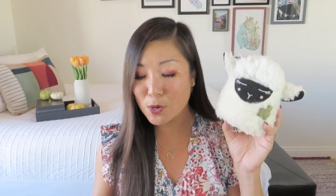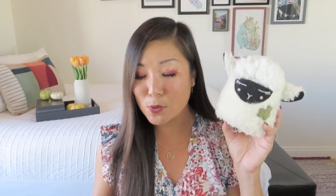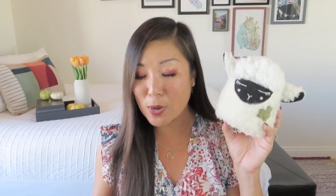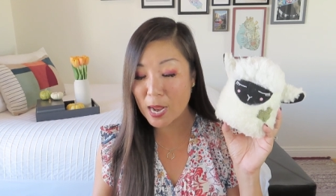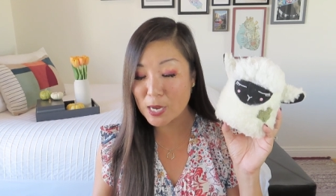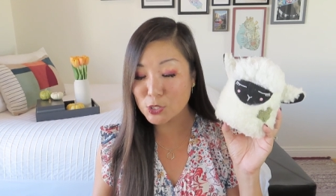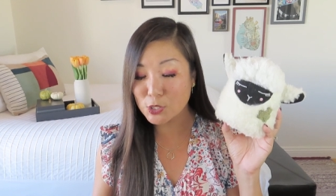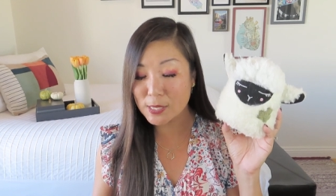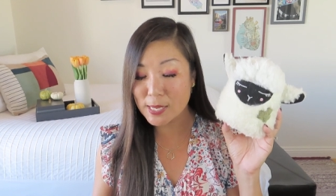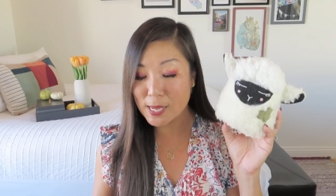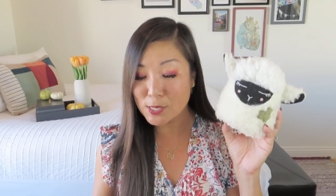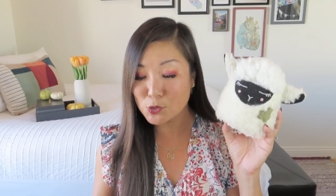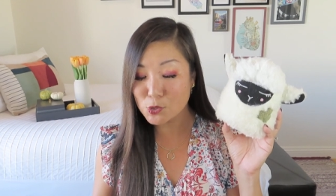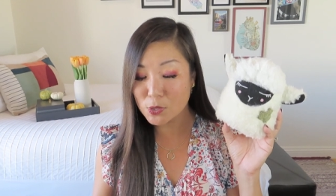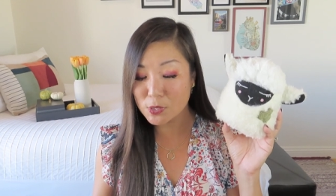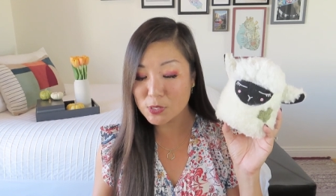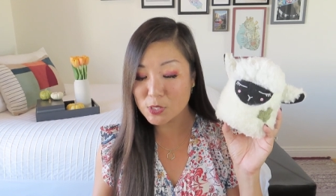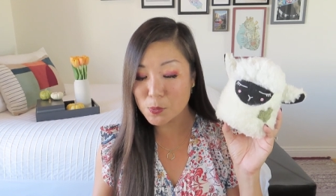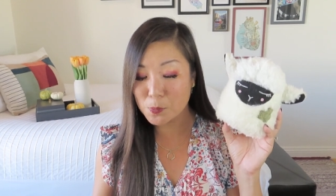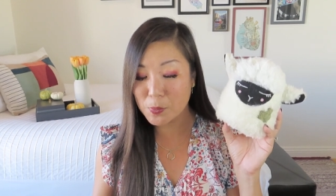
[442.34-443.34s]
Gradually I
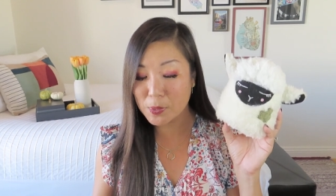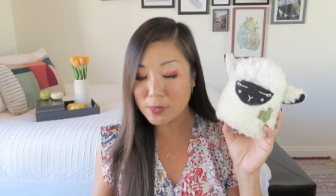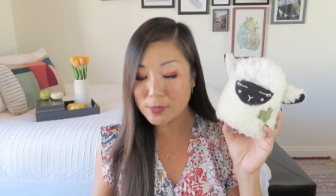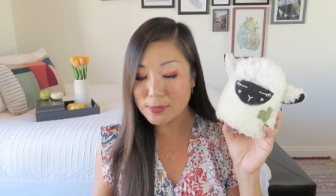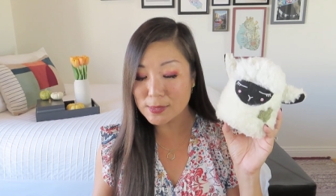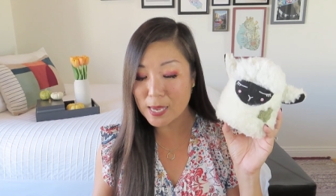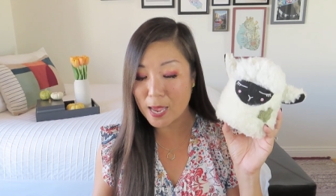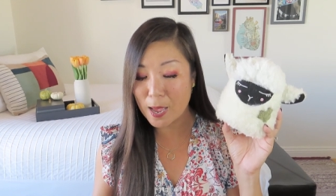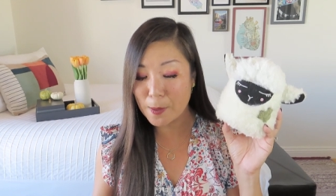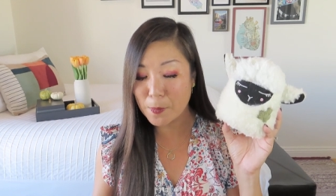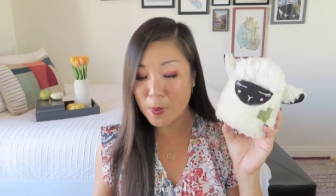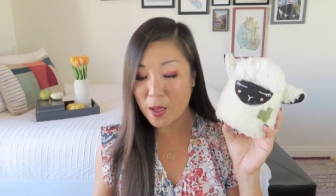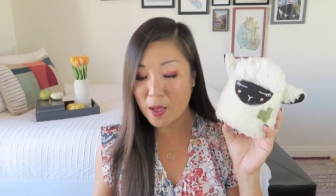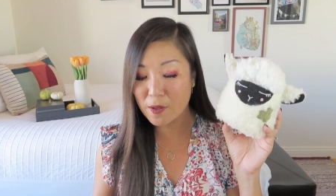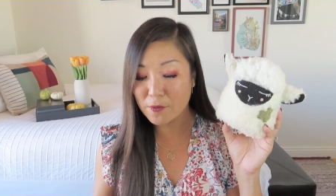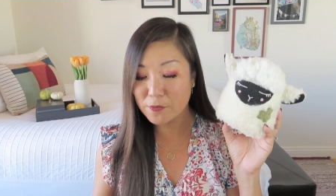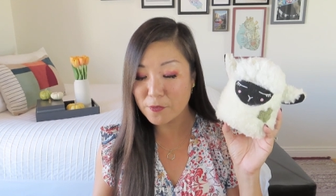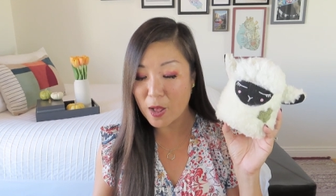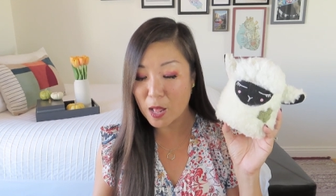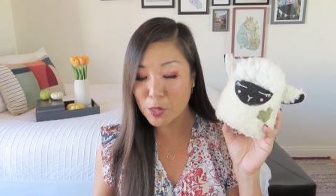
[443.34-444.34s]
started to build up
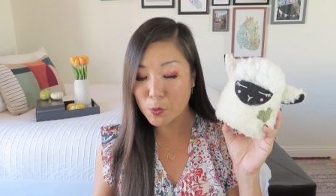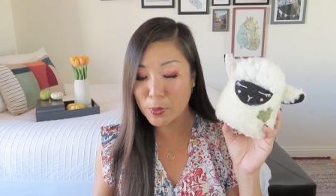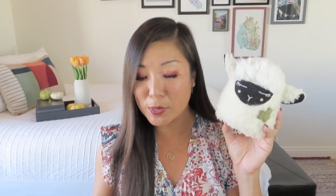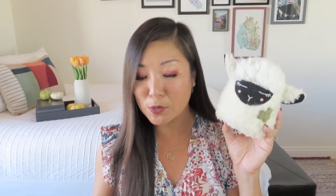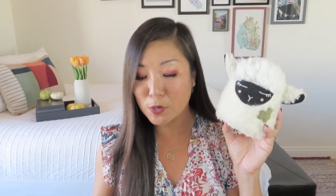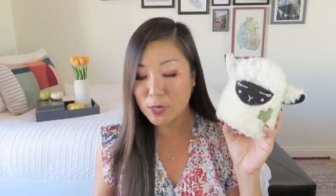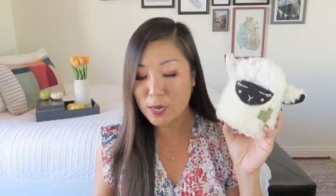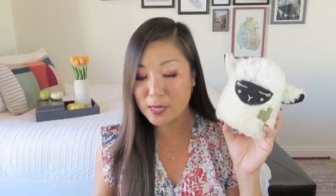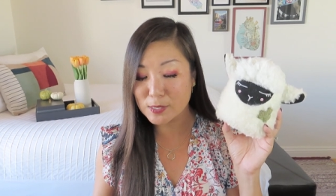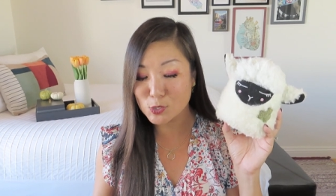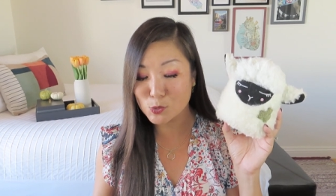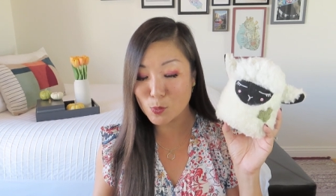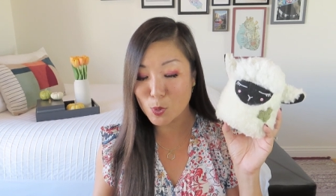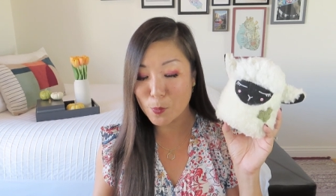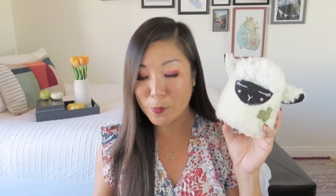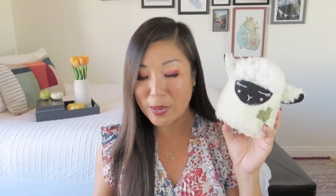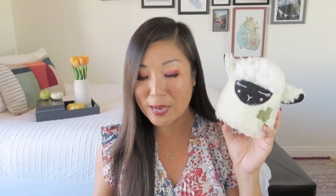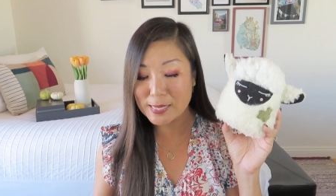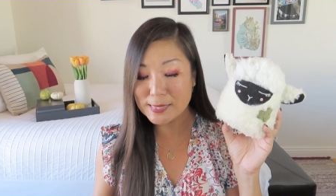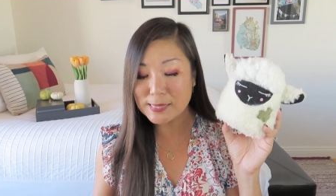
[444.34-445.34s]
a following or
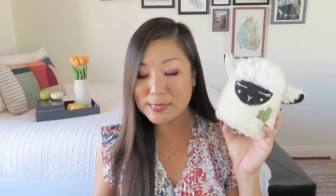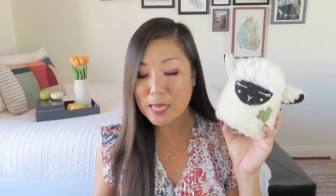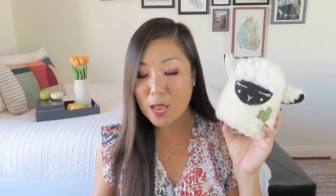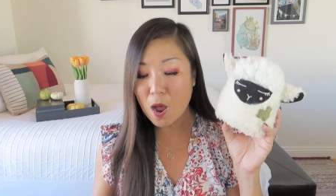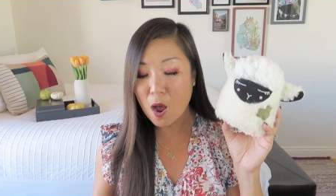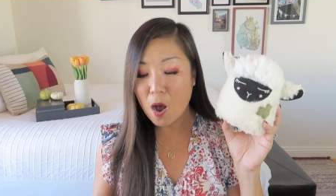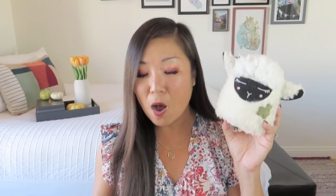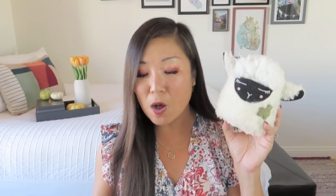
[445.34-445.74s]
customer base.